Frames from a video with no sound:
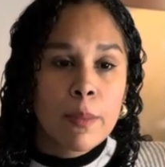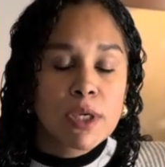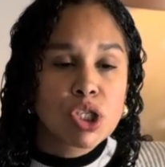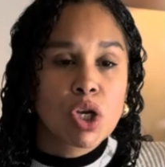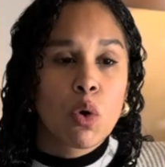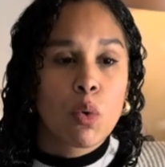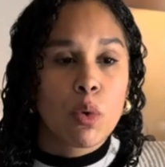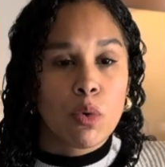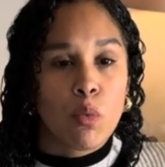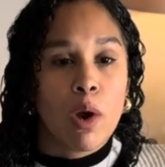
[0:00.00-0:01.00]

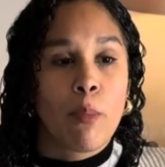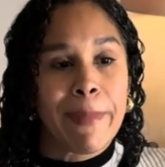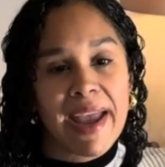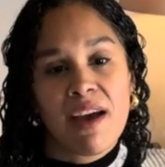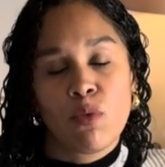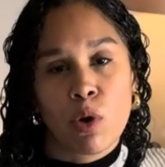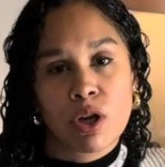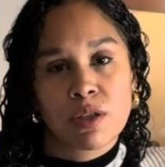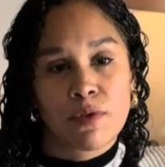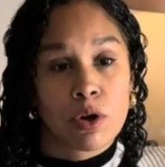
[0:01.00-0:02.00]
So what may have
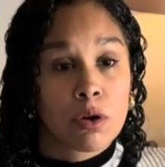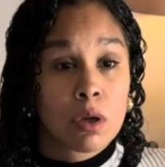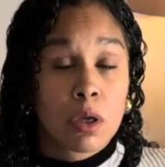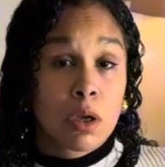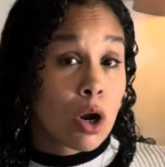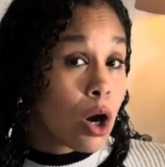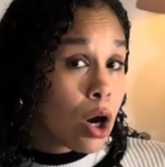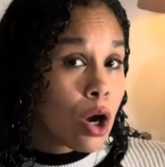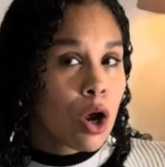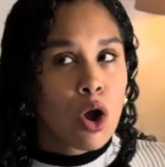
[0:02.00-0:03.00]
worked for
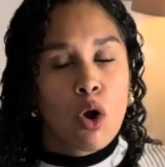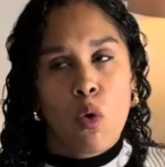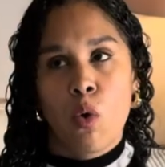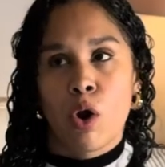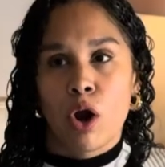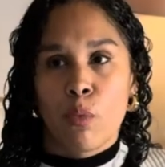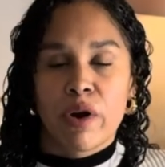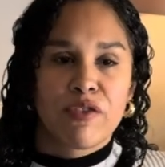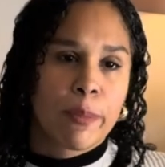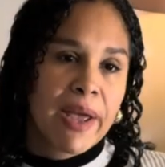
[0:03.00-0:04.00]
her or one
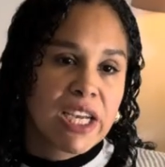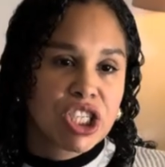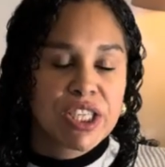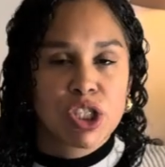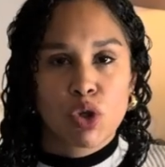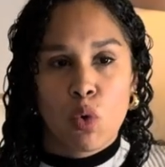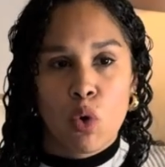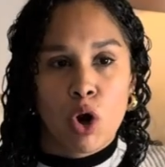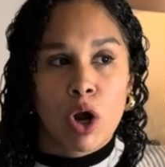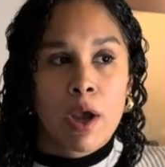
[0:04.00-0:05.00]
of her patients
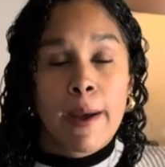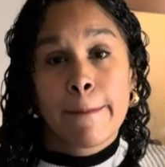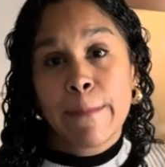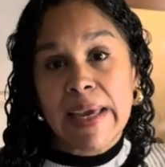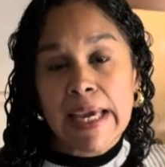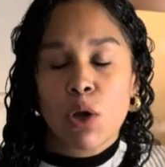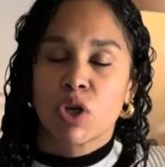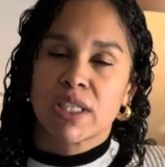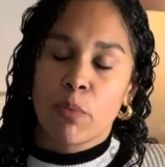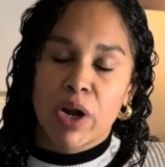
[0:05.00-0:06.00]
or me or
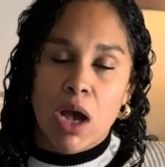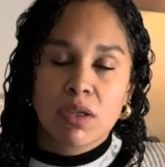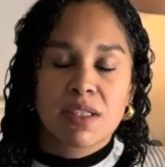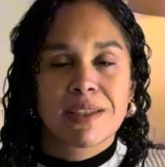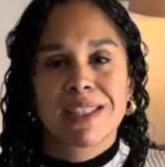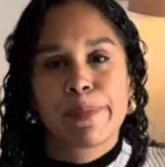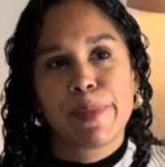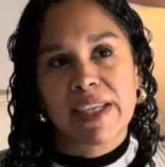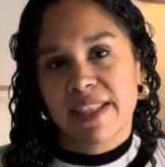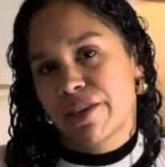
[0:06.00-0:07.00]
someone else doesn't
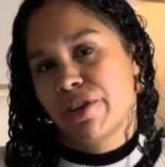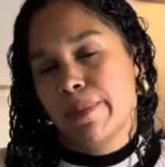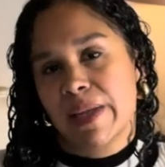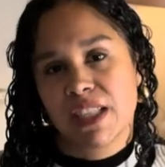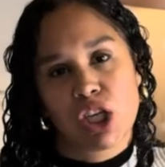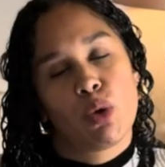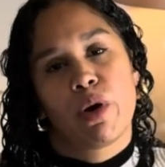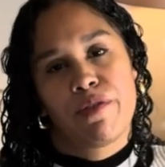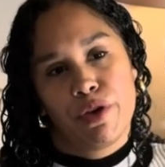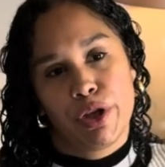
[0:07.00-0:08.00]
necessarily mean it's going to
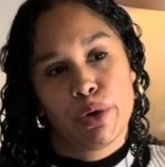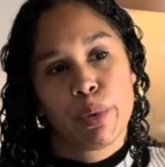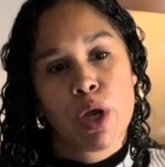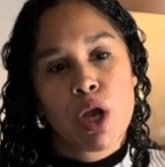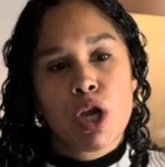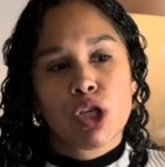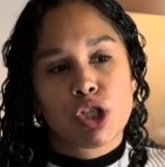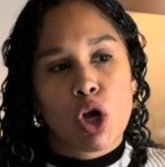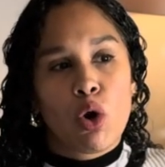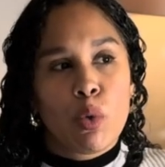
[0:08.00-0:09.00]
work for you.
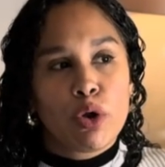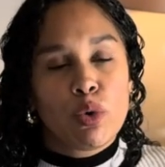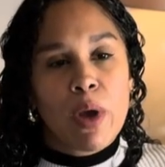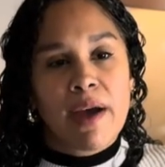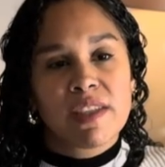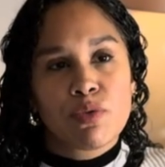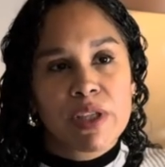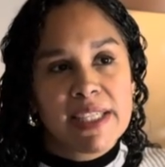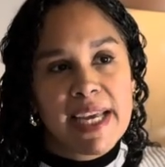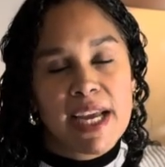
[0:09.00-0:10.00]
So you have to
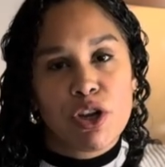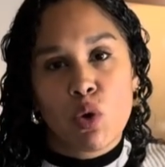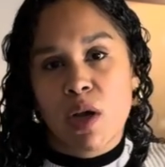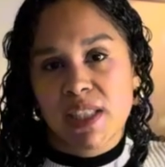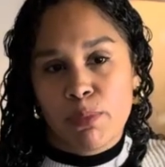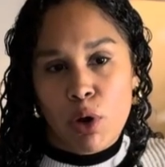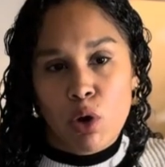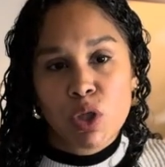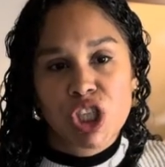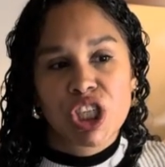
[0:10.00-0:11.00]
really take a nuanced
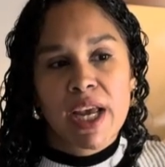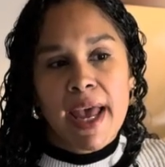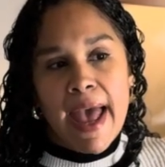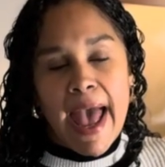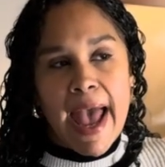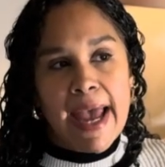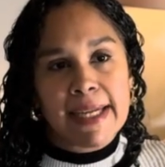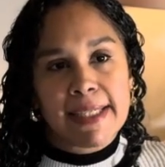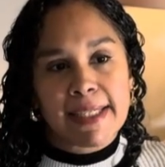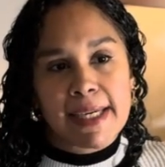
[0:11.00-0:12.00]
approach
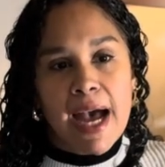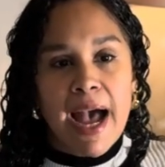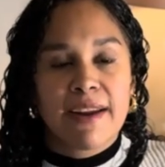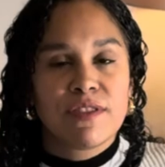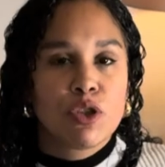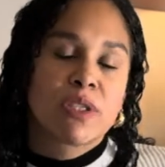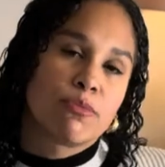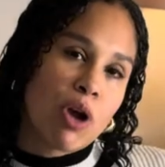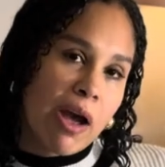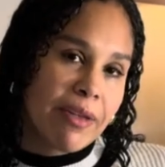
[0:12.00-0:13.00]
and kind of do some
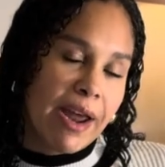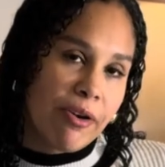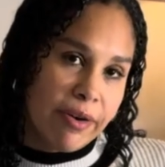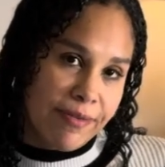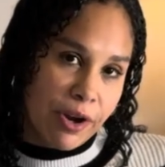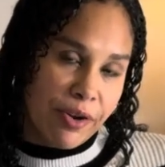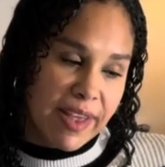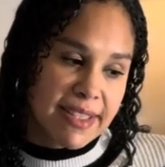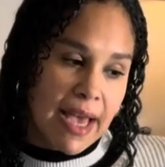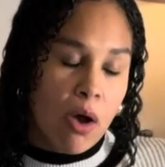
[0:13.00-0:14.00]
trial and error to figure
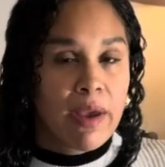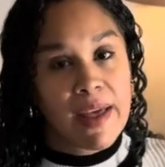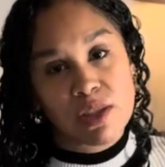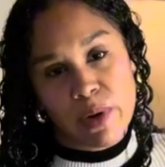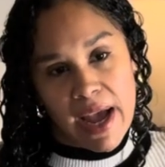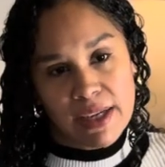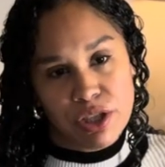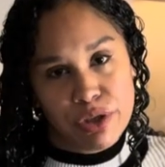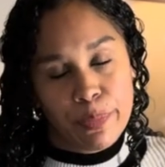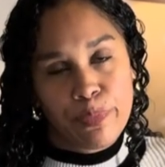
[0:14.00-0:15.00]
things out. And that's what I had to
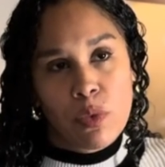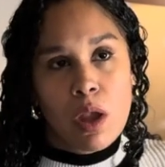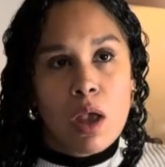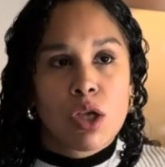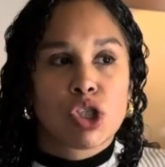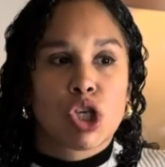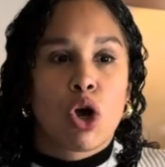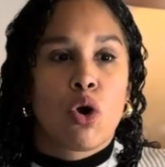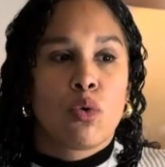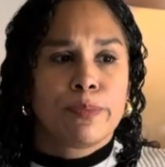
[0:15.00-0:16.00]
do.
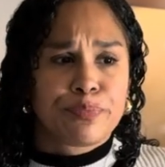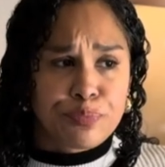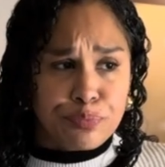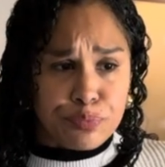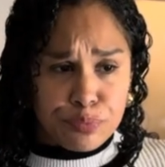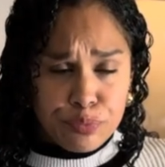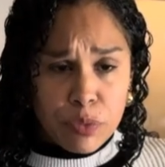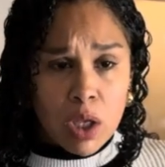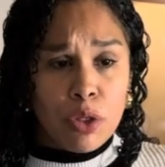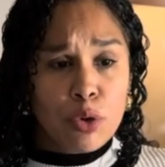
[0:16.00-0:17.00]
So
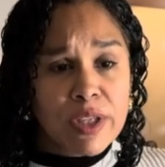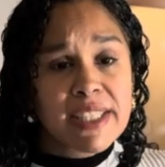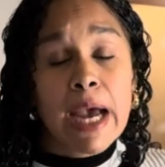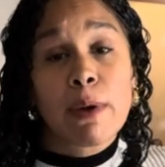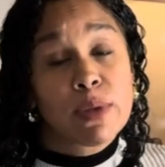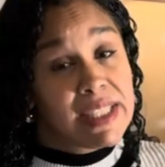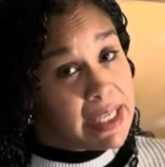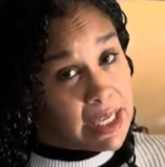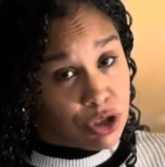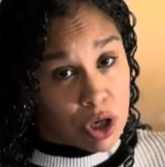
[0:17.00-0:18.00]
through this time I was seeing
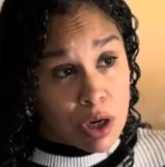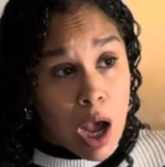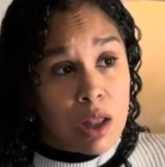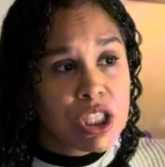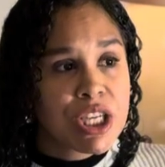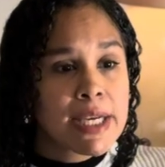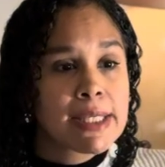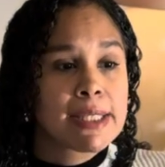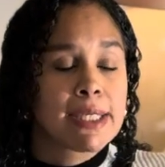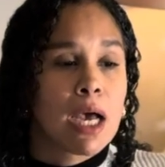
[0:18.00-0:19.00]
an
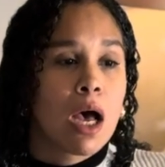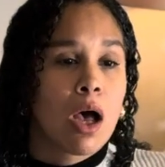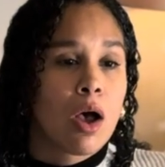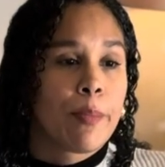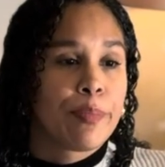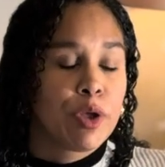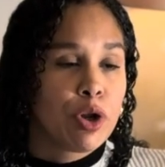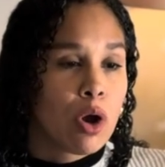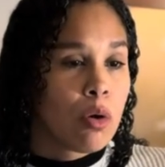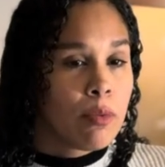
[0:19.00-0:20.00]
endocrinologist, you
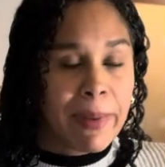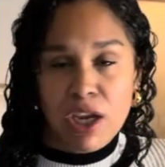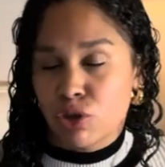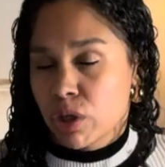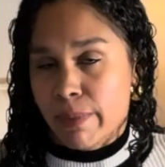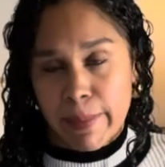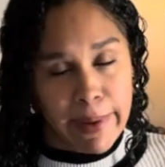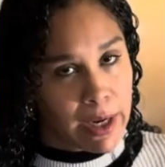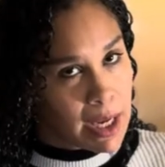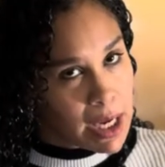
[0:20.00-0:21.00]
know, making sure that my
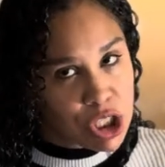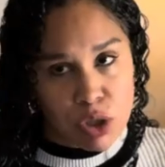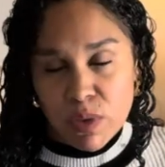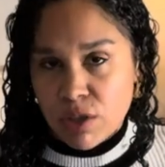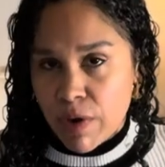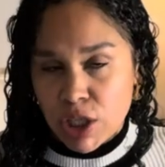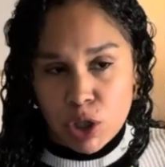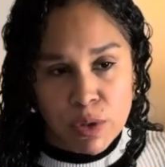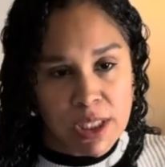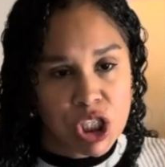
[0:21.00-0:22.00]
medication was the right
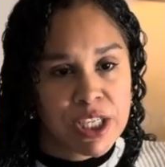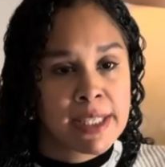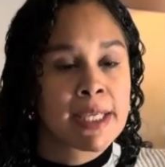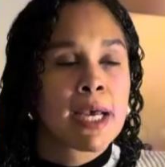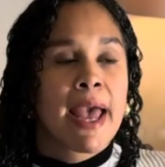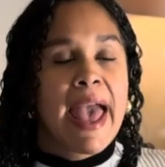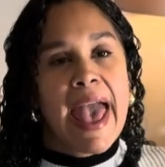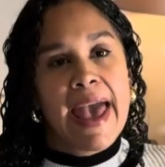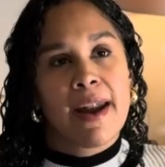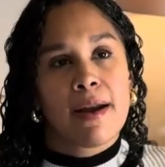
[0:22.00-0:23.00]
dosages.
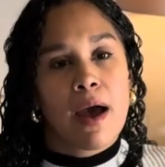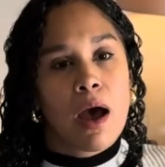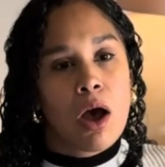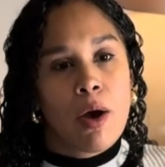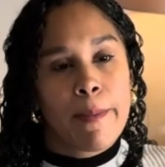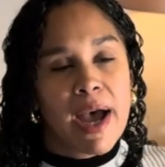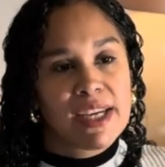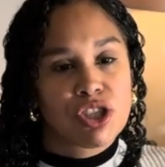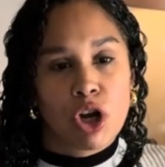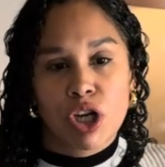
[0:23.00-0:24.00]
And I
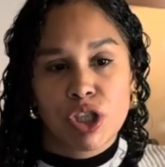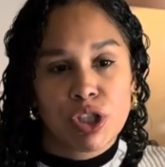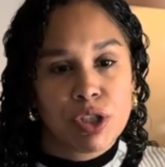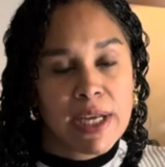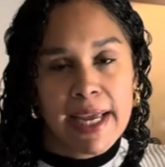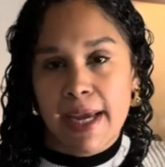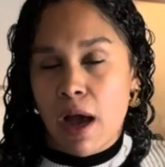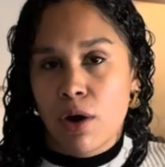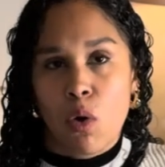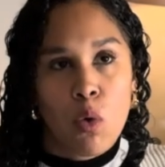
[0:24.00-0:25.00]
started taking
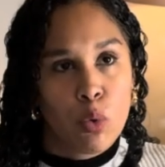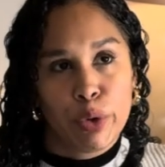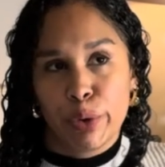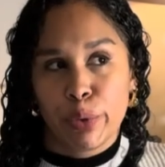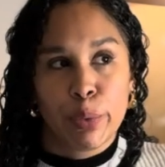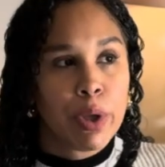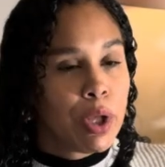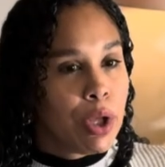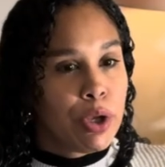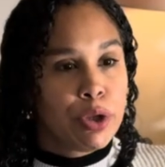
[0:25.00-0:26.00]
on a whole new,
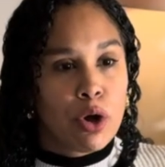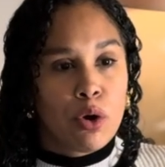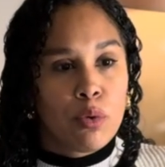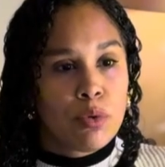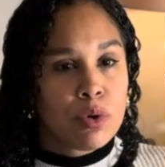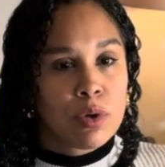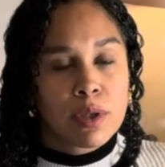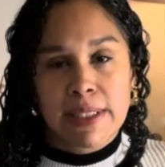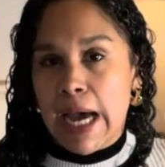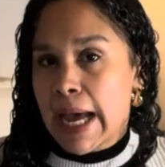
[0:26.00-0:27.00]
you know,
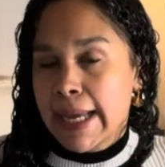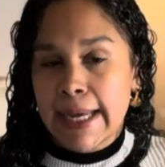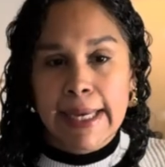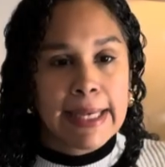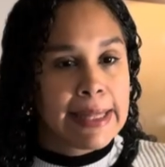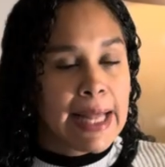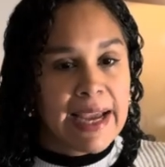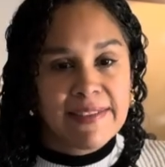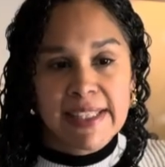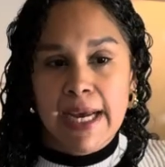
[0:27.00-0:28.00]
diet,
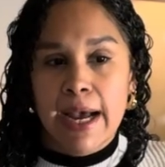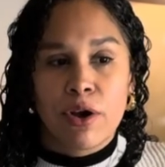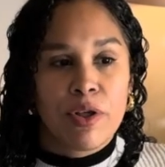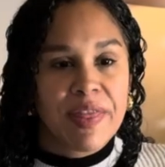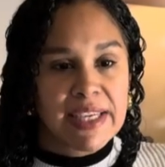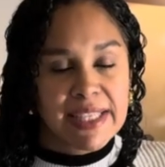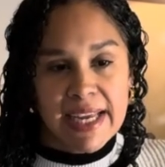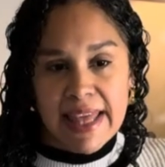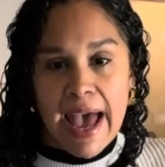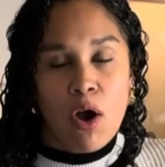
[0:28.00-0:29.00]
lifestyle, things
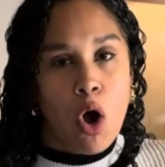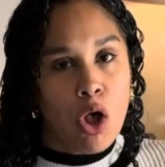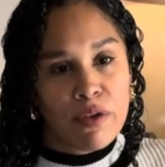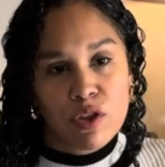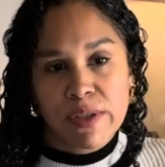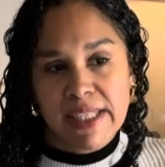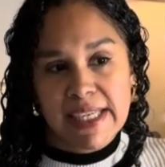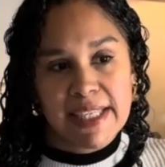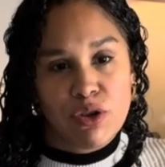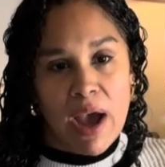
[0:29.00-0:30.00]
like that. All of those
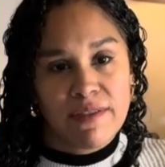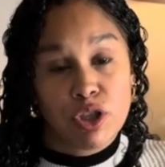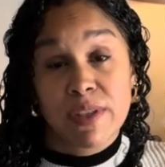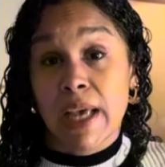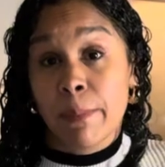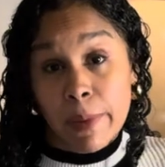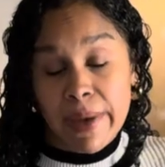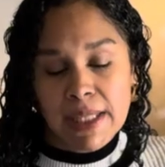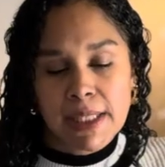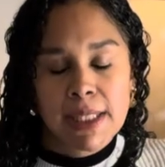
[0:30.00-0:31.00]
things that you have to do,
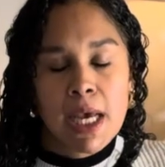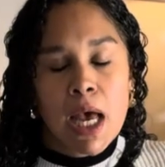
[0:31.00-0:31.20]
supplements.